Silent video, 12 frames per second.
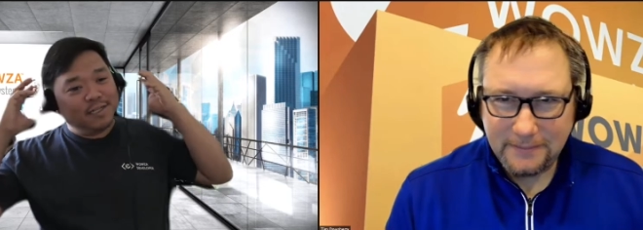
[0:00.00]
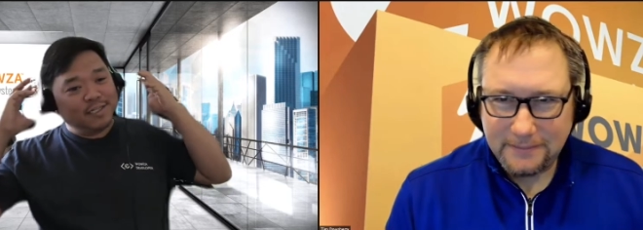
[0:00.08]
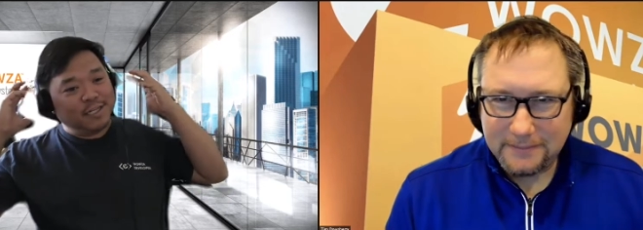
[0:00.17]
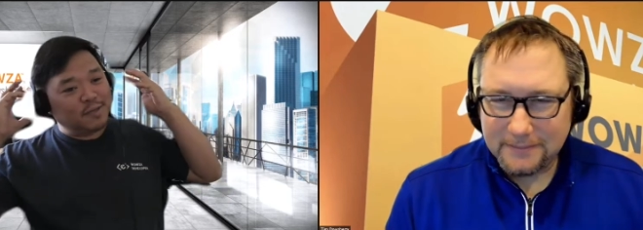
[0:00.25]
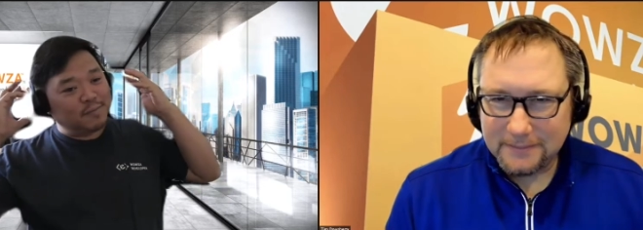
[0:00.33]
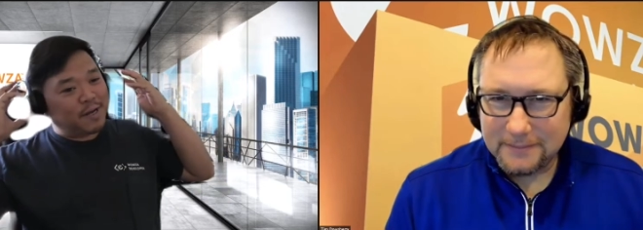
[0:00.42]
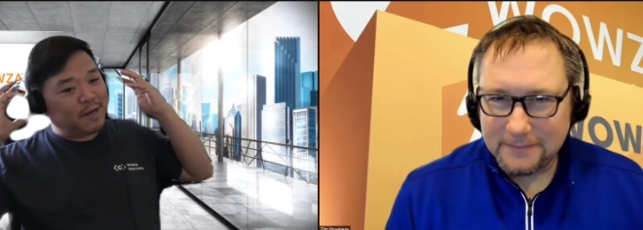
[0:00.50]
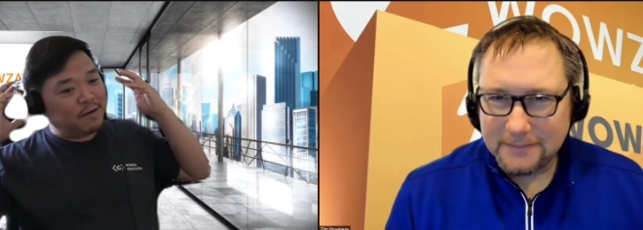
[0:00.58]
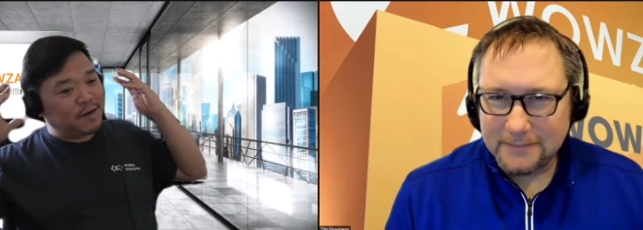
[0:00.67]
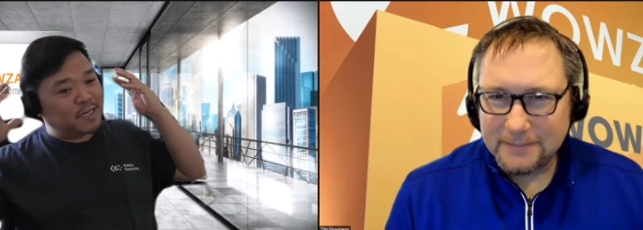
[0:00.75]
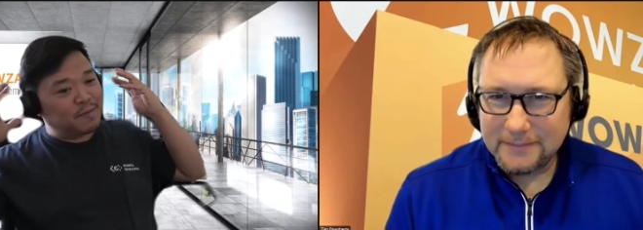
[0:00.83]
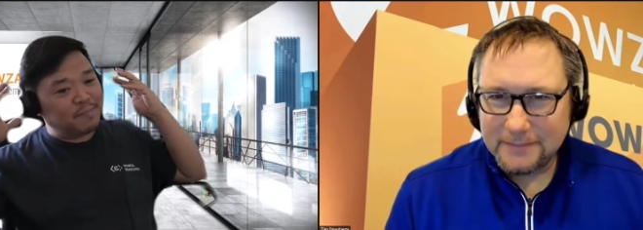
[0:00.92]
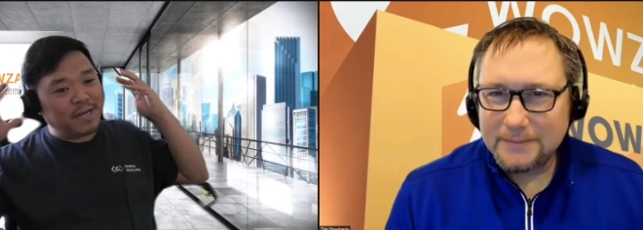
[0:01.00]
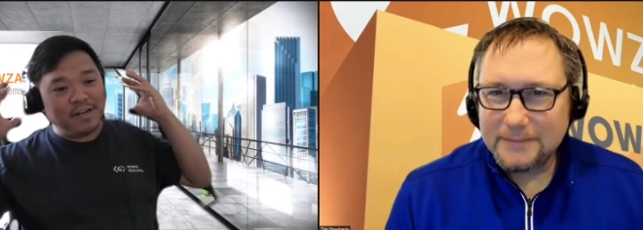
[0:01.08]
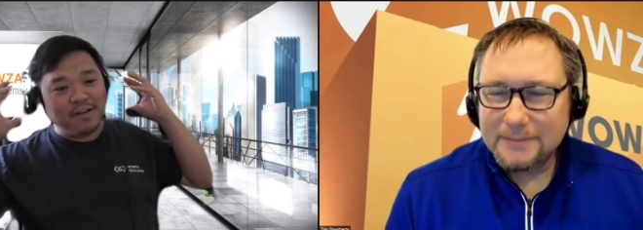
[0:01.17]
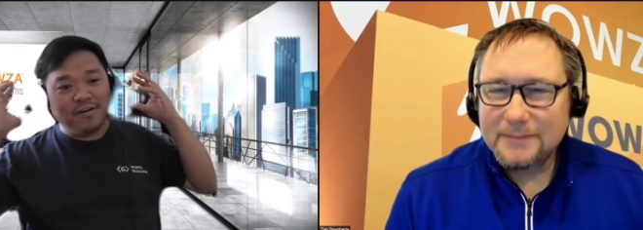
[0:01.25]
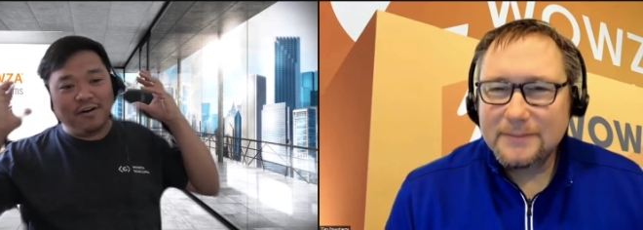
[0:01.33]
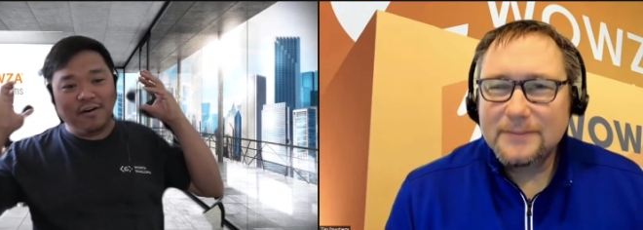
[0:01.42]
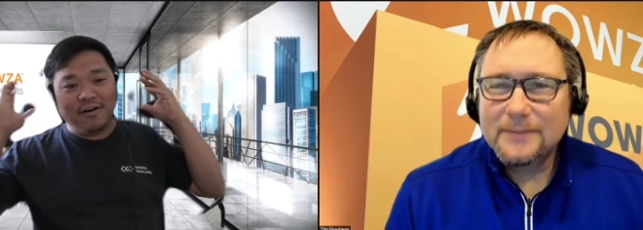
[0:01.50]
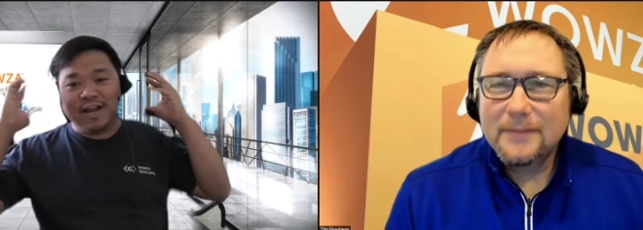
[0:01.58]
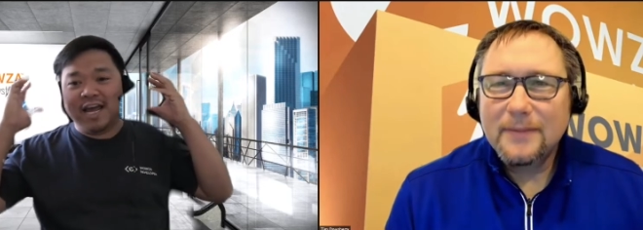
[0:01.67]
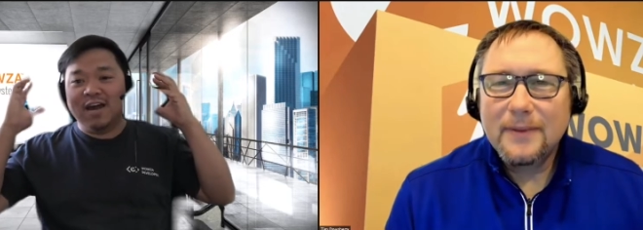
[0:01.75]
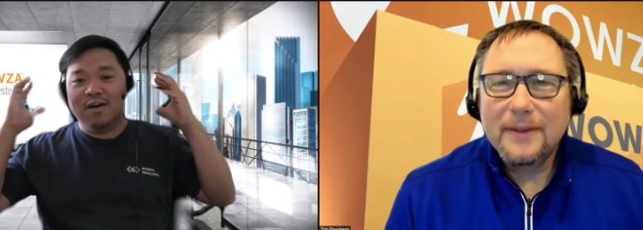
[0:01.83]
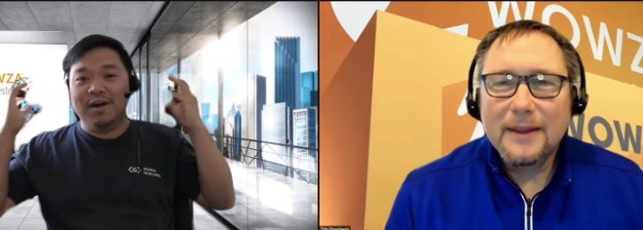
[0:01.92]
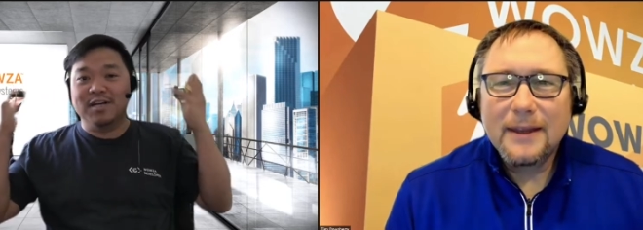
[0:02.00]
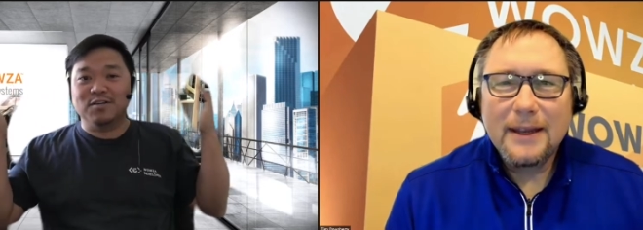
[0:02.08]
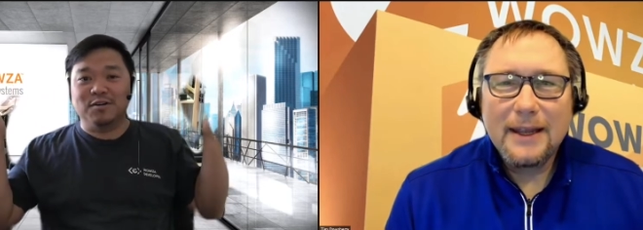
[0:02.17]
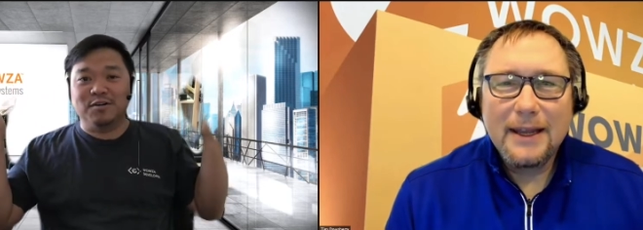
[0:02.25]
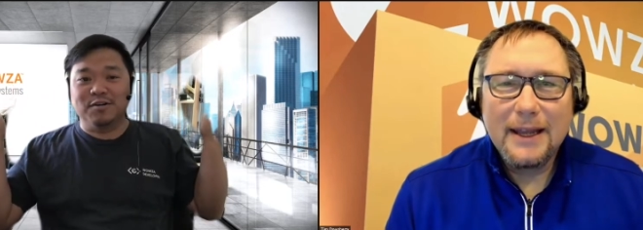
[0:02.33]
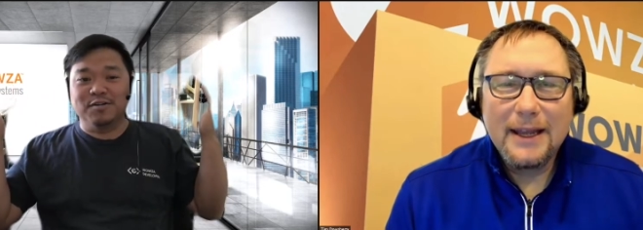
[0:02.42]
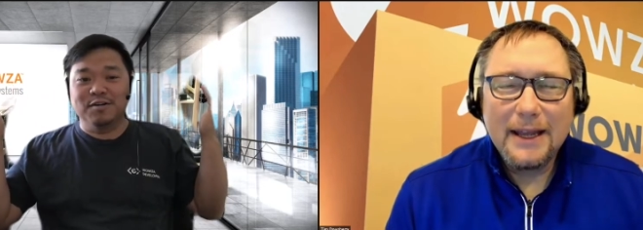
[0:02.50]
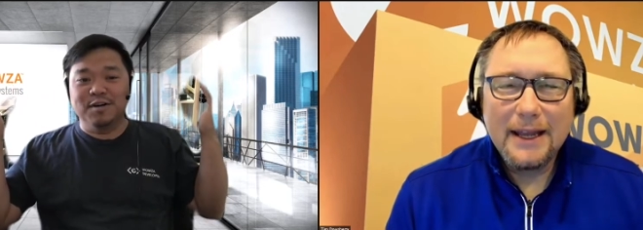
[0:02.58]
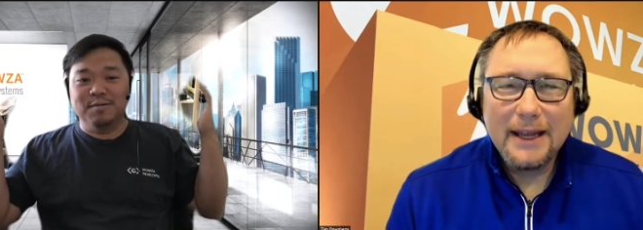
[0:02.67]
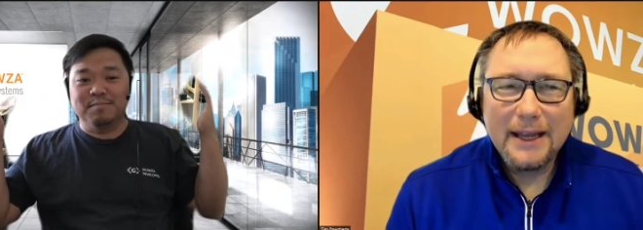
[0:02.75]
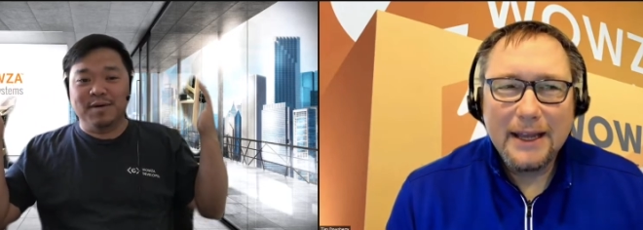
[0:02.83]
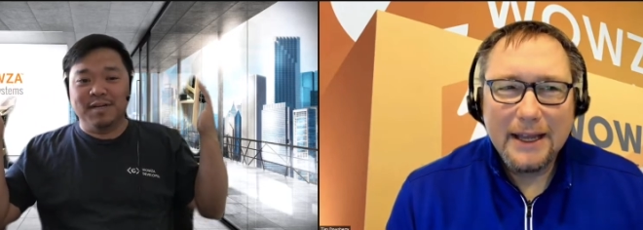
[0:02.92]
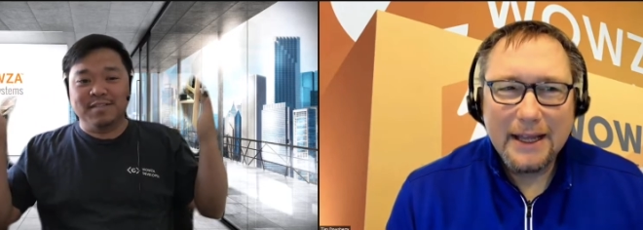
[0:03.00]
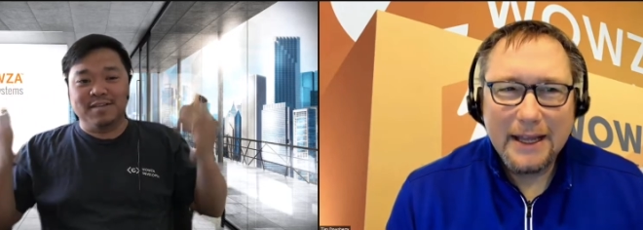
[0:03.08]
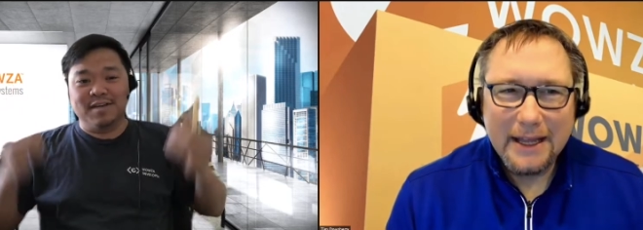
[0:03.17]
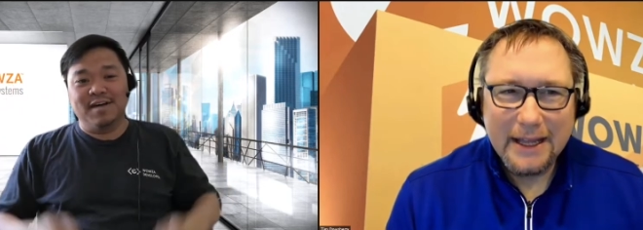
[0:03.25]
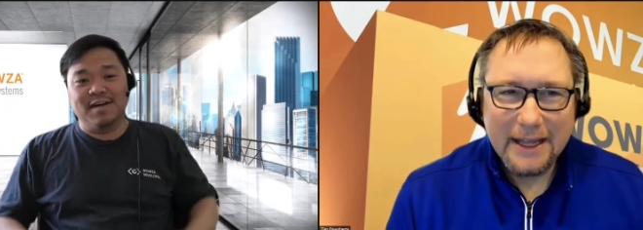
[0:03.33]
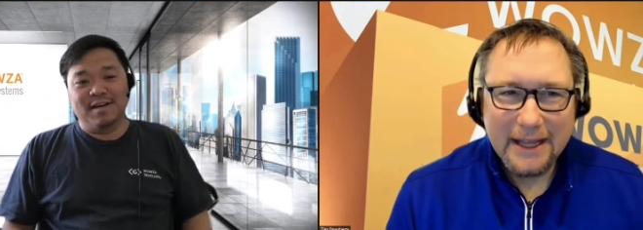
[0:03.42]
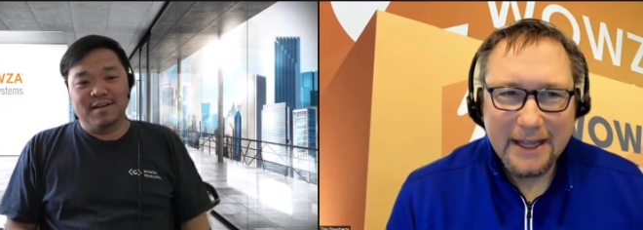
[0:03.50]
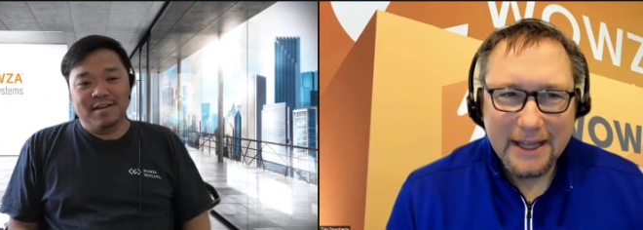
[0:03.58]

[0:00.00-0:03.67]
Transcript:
Speaker 1: disappearing depending on how I turn. But uh,